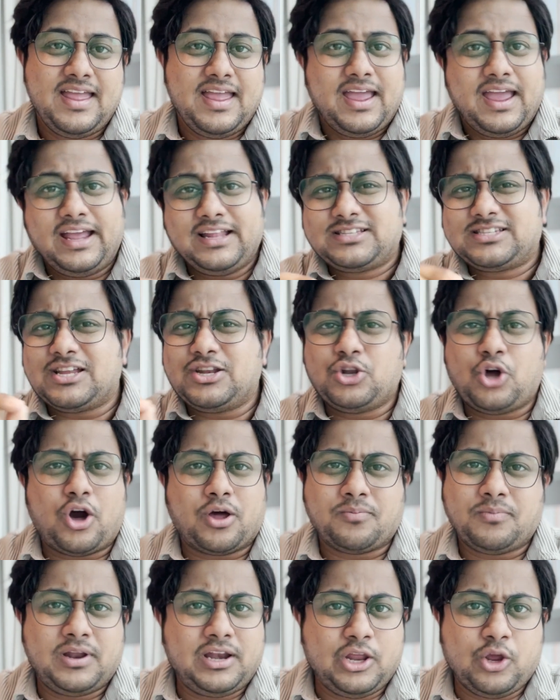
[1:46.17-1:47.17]
It's a
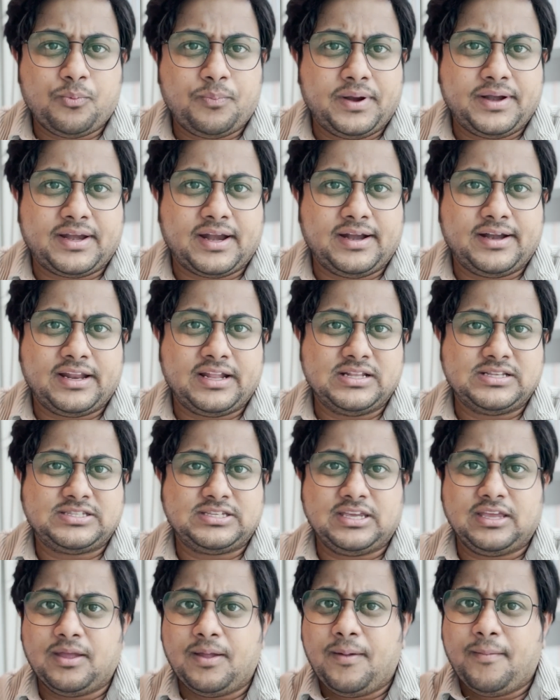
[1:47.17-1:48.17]
normal human
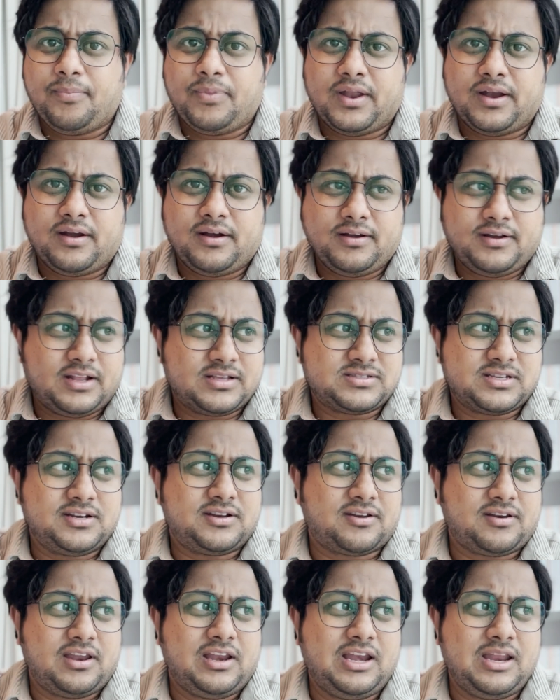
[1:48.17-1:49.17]
tendency. Doesn't
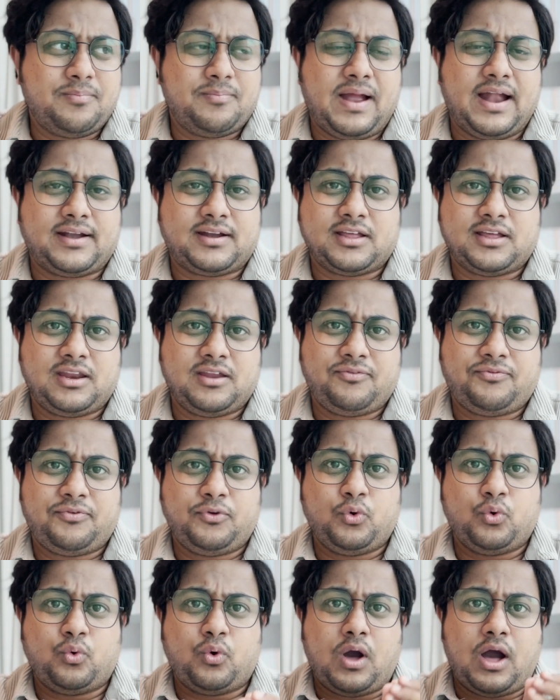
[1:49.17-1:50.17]
really matter if
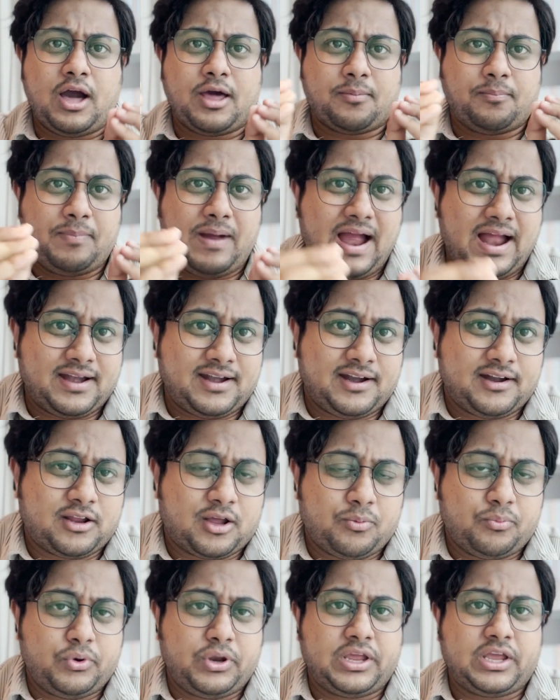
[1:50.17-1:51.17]
you are bad at
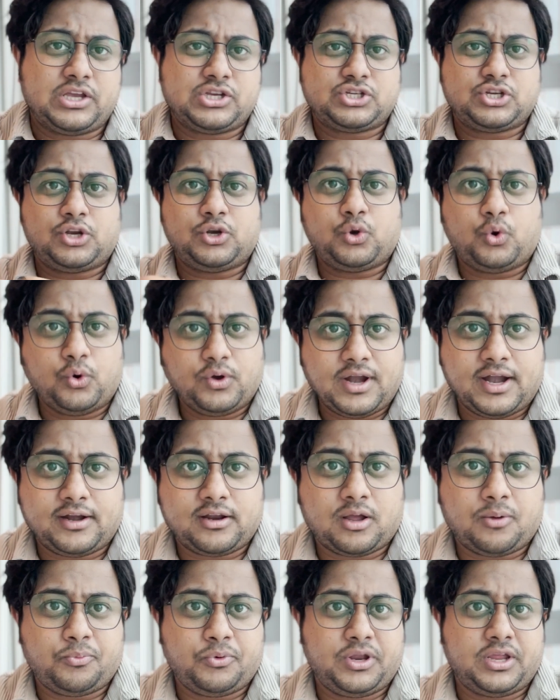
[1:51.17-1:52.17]
communication, good at
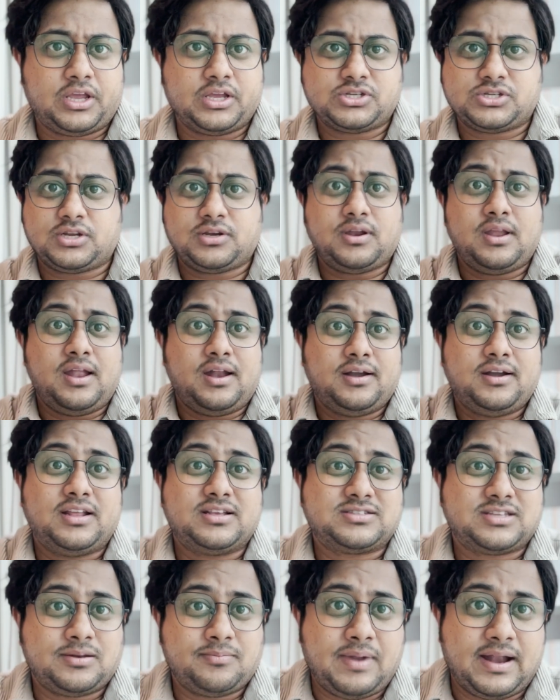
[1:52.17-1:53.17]
communication,
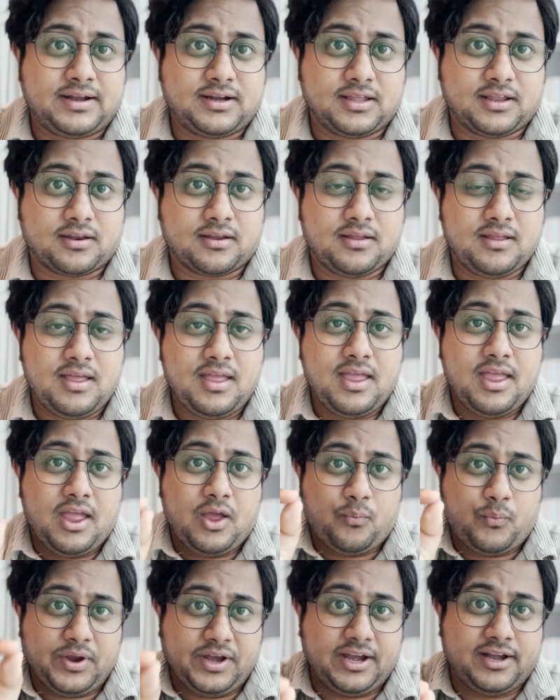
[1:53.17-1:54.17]
doesn't matter.
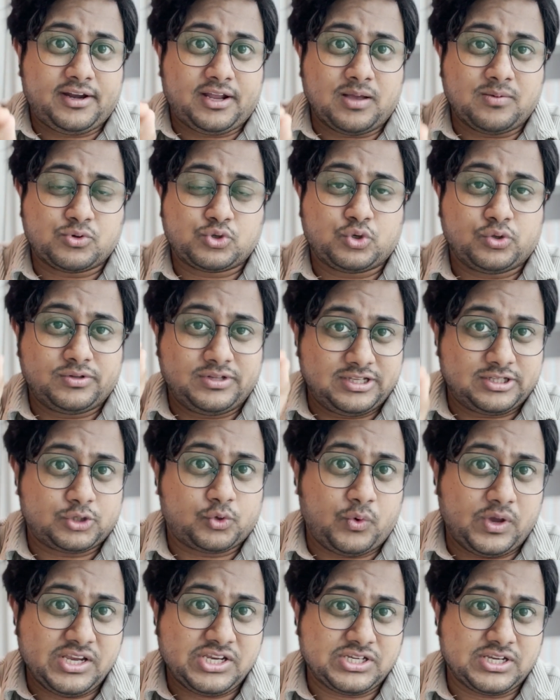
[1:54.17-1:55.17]
When it comes to this
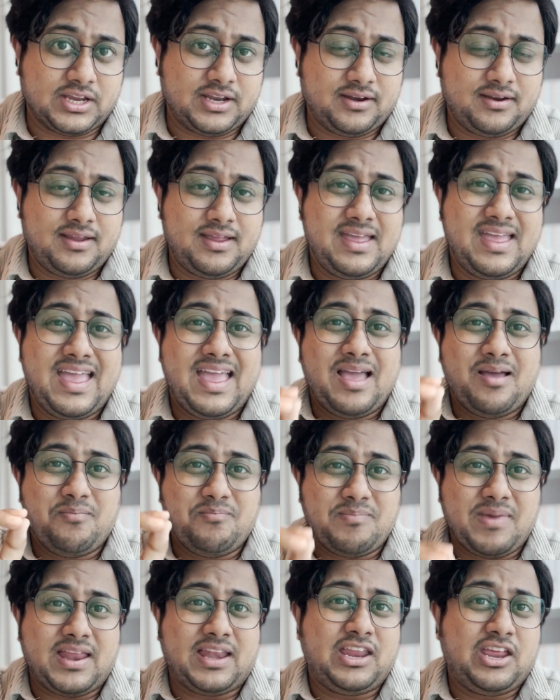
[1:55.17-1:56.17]
question,
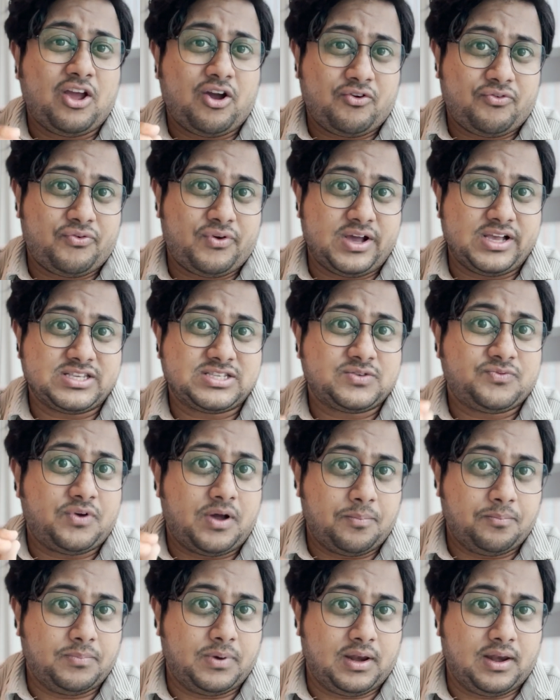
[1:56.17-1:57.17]
many of us
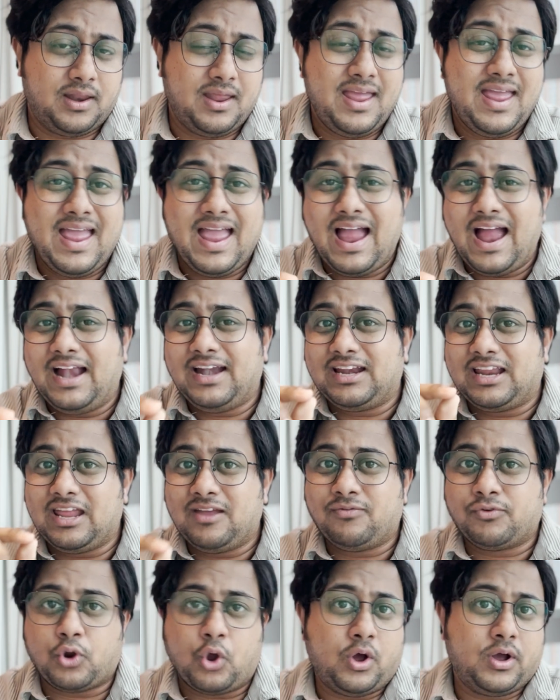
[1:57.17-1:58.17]
fumble and give
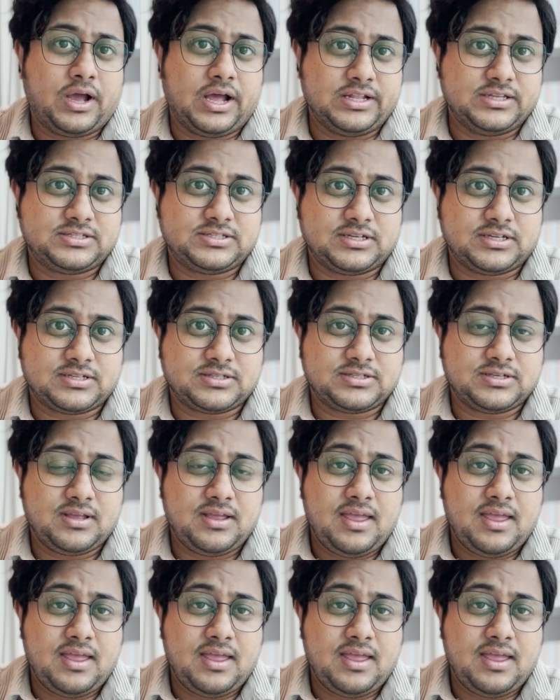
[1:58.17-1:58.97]
wrong answers.